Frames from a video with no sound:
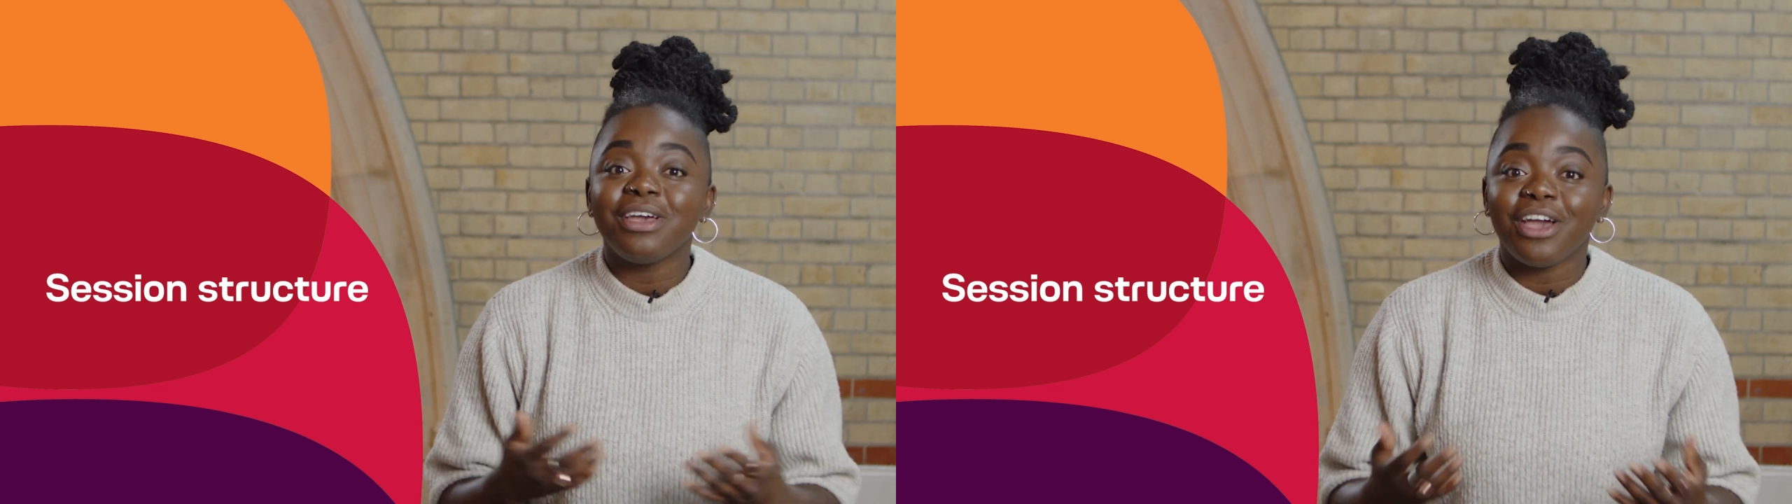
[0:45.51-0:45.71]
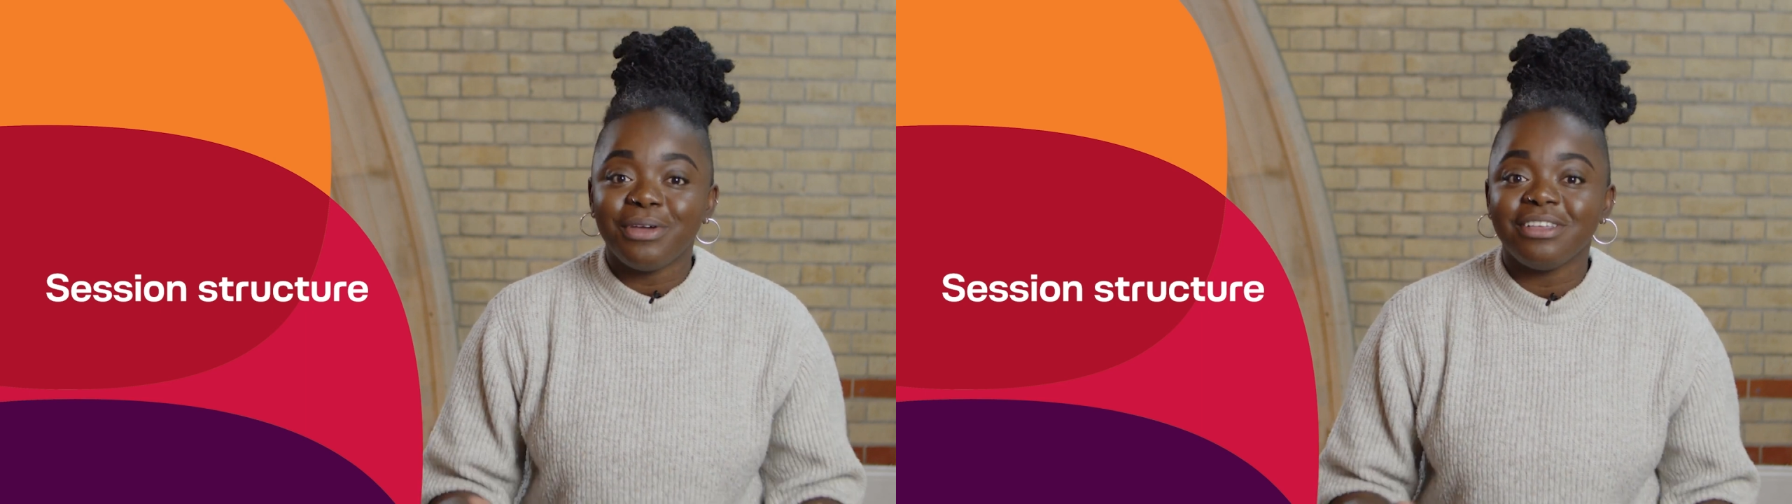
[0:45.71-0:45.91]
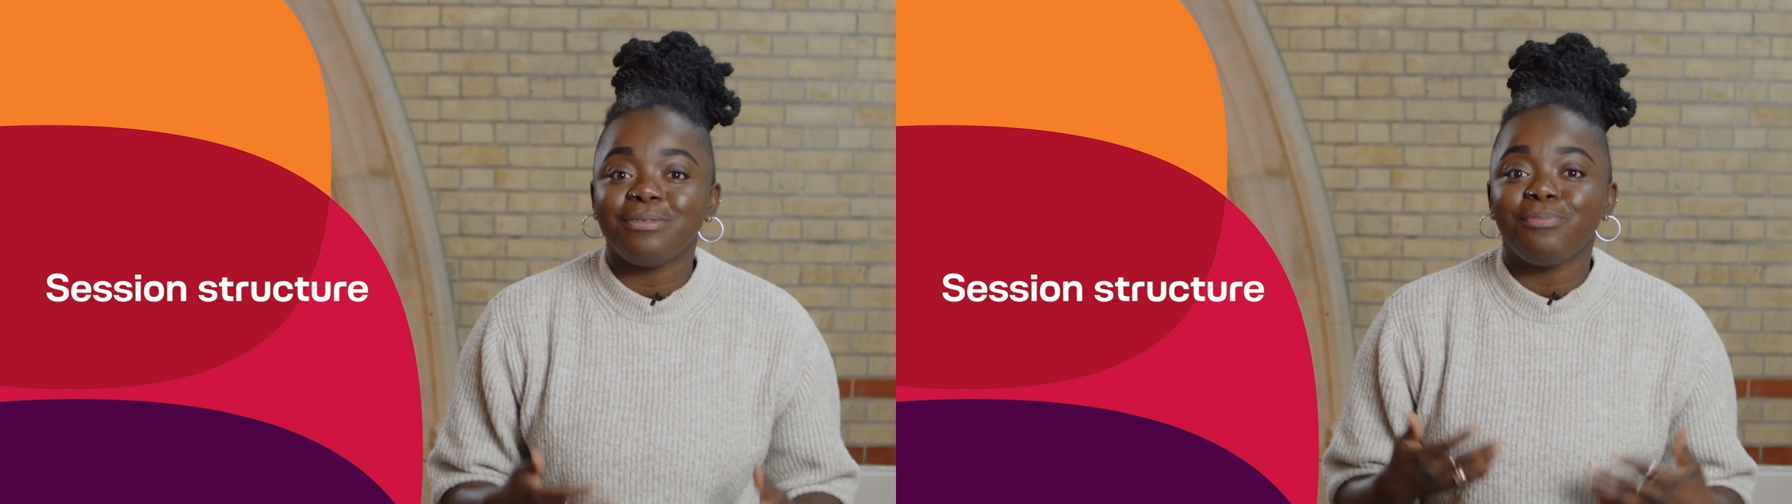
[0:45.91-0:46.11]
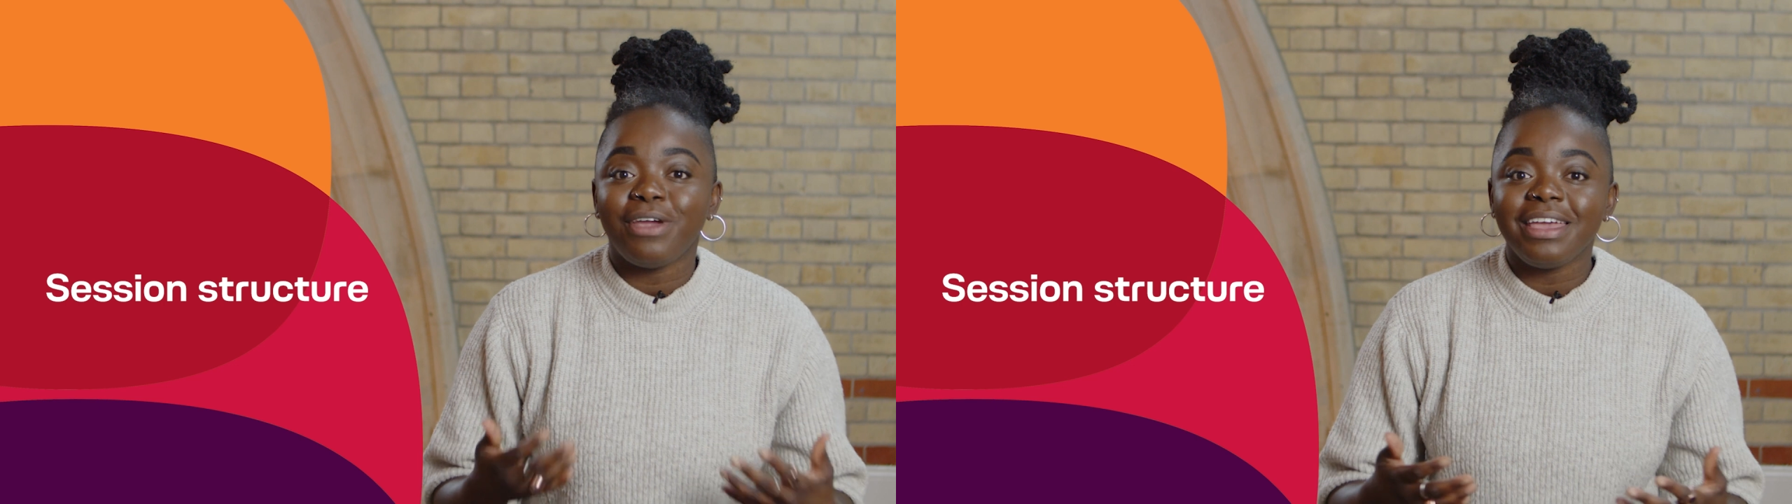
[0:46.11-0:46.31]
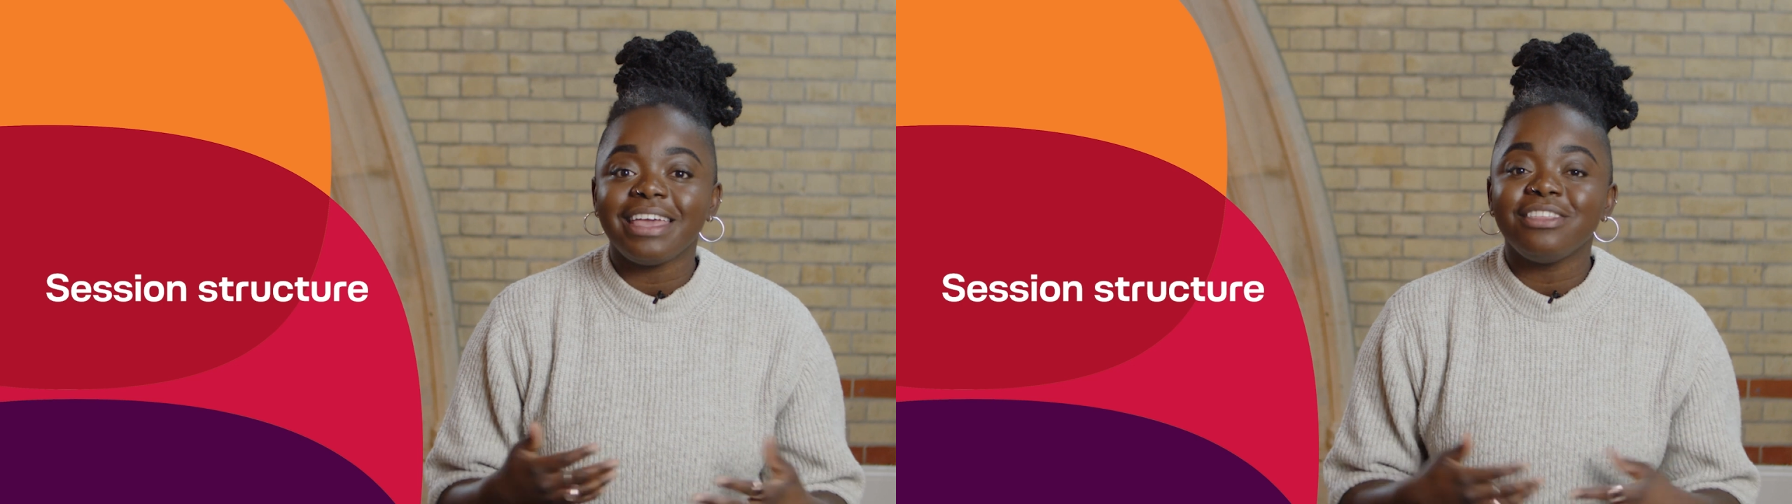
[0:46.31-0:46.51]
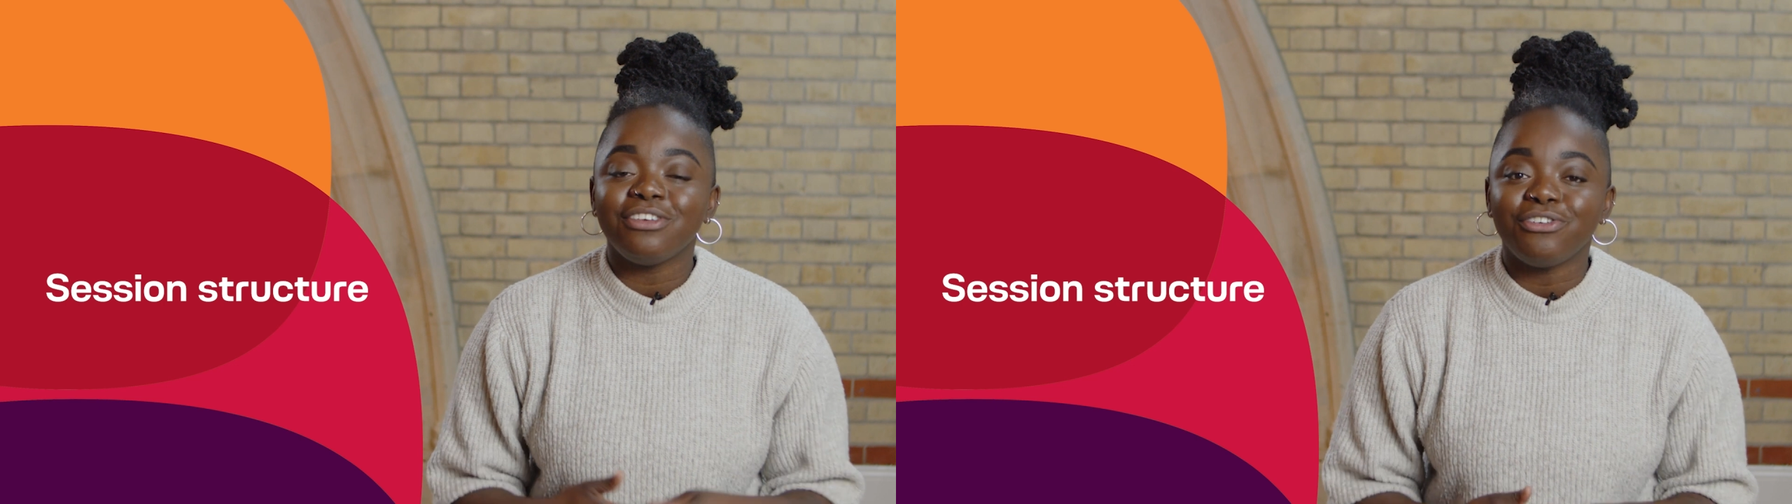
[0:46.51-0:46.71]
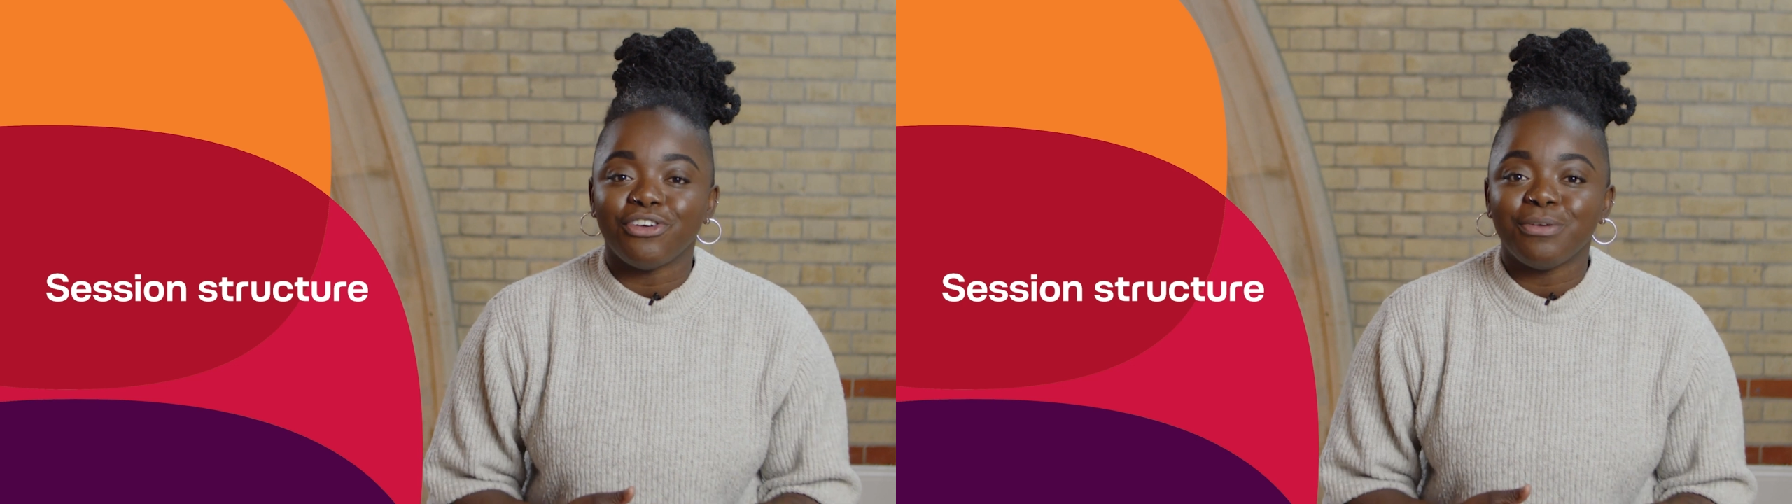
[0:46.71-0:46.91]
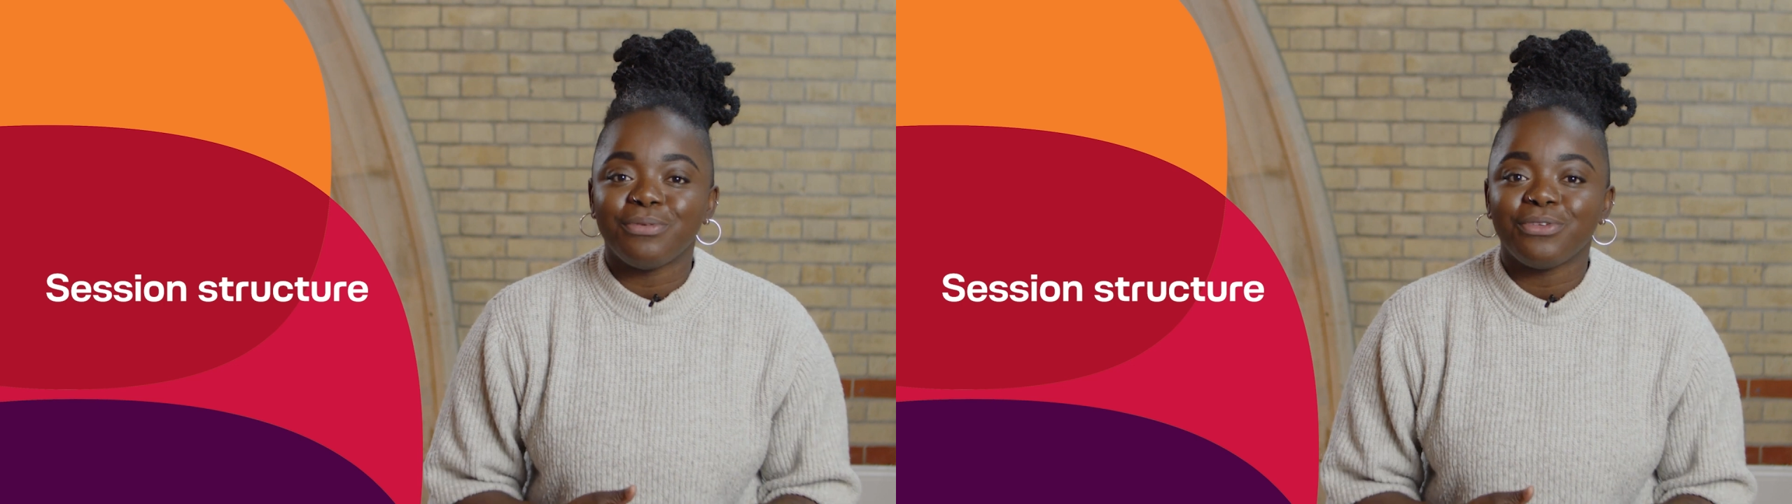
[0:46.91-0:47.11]
going to break into
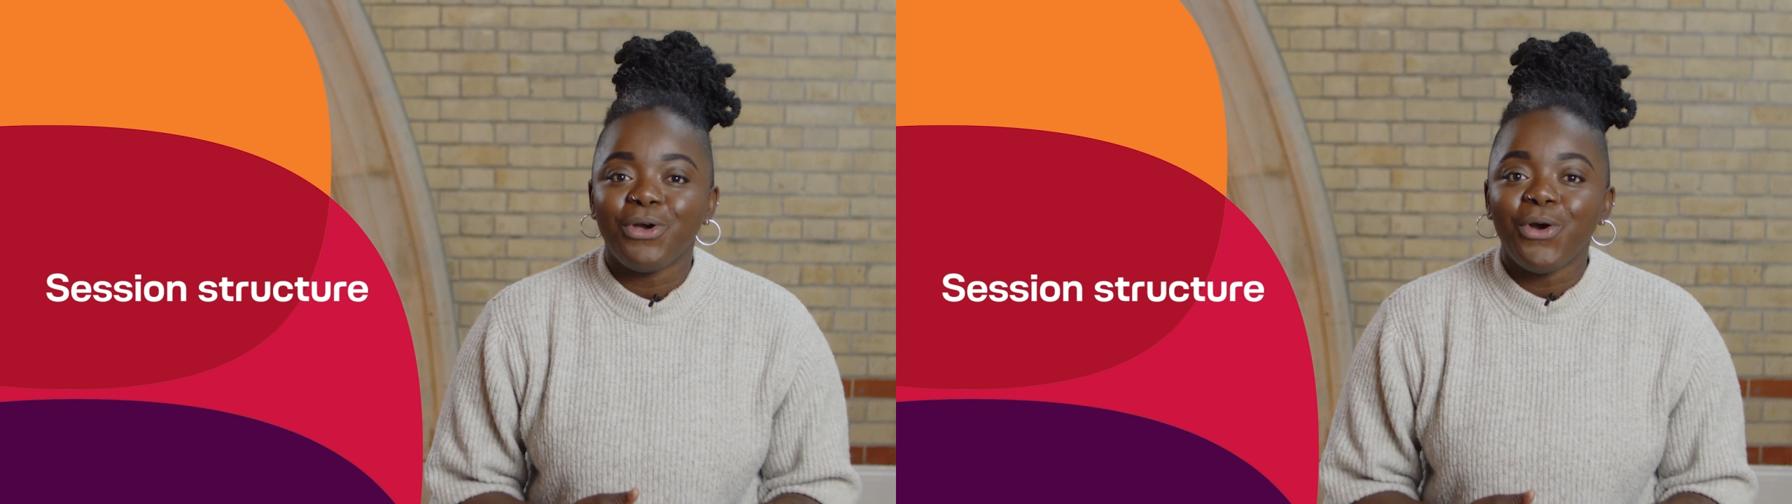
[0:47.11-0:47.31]
groups